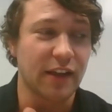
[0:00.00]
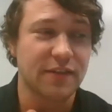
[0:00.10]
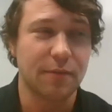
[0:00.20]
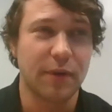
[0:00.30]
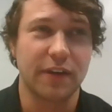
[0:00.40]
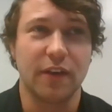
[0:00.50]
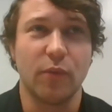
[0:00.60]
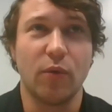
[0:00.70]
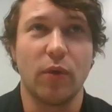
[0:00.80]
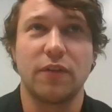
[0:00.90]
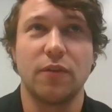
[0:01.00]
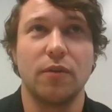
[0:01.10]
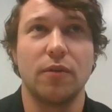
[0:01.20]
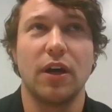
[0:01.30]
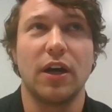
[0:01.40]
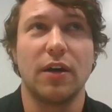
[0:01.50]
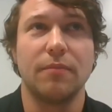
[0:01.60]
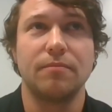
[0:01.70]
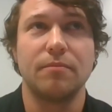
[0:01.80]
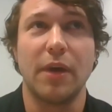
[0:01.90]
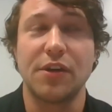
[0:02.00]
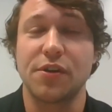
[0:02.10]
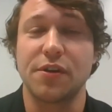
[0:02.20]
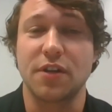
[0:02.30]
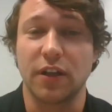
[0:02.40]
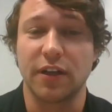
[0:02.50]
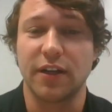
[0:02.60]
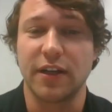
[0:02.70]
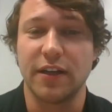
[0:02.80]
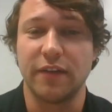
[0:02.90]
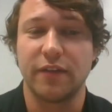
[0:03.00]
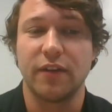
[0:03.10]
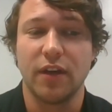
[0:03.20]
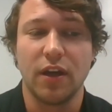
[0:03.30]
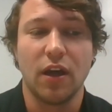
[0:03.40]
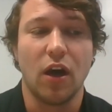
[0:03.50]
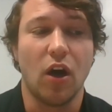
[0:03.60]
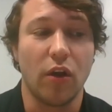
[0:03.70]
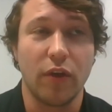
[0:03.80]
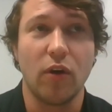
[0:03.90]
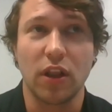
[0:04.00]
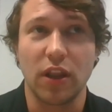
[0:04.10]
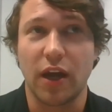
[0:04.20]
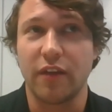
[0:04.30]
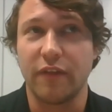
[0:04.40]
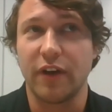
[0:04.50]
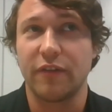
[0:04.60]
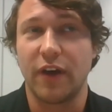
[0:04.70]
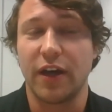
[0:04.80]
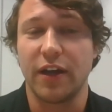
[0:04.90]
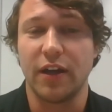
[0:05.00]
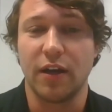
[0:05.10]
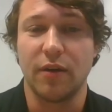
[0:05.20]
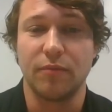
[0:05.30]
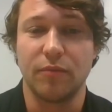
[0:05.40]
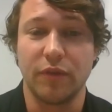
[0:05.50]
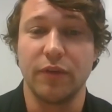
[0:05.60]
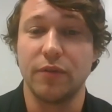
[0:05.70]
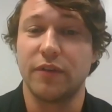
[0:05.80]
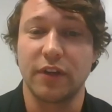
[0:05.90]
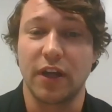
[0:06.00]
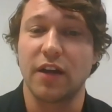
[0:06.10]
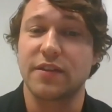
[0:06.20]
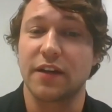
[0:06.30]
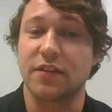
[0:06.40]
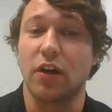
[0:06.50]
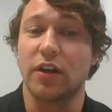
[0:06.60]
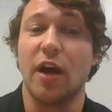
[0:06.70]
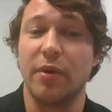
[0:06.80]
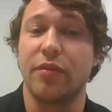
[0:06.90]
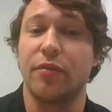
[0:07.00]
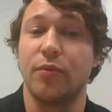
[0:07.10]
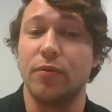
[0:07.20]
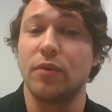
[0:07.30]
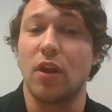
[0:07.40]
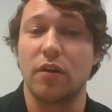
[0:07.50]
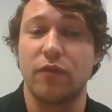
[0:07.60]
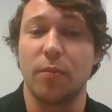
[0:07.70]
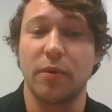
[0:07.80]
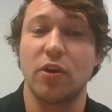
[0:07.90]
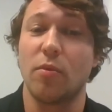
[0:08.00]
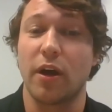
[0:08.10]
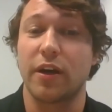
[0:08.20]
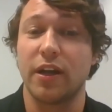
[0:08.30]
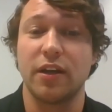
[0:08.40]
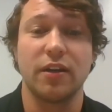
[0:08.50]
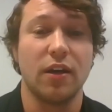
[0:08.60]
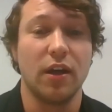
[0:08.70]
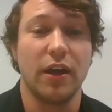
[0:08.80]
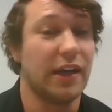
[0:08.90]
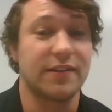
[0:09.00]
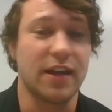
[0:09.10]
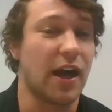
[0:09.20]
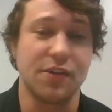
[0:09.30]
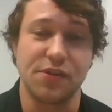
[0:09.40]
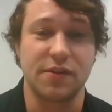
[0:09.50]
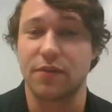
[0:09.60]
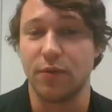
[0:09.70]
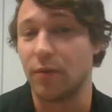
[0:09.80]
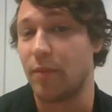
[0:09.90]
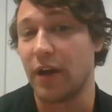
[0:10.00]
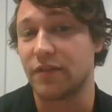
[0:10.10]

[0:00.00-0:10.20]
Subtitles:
biggest thing we want to make sure is clear is, although a lot of the verified reviews and contacts are coming through long form and co-marketing, it's not just through a paid